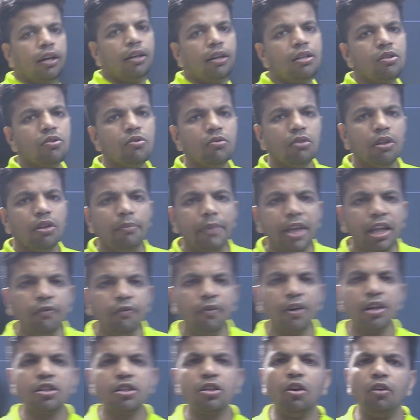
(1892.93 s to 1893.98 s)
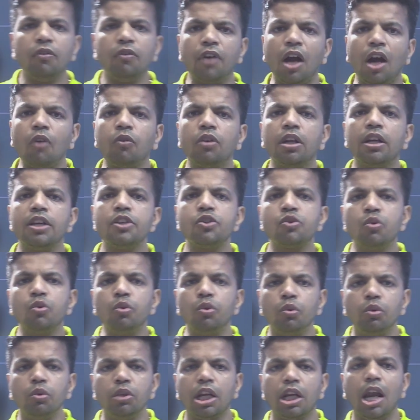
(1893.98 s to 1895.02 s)
So the main function of router is to
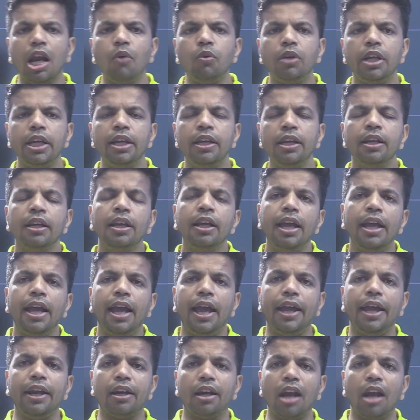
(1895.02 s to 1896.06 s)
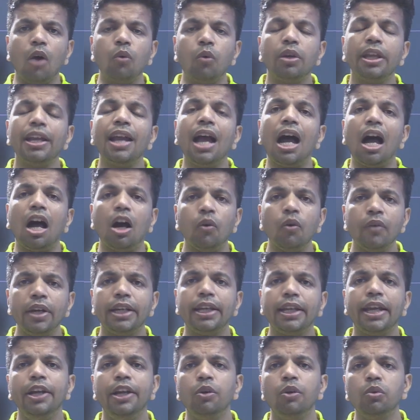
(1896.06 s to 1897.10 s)
do the routing. And routing, how it
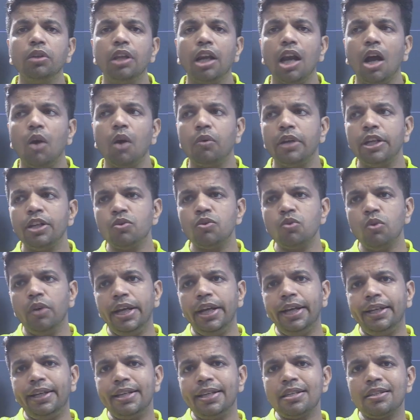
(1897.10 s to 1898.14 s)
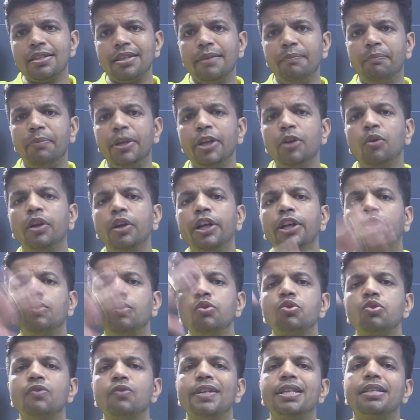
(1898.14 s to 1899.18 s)
can do the routing? So it is simply going to
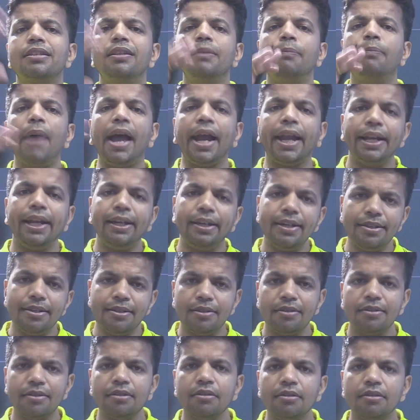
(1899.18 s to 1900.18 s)
switch the packets.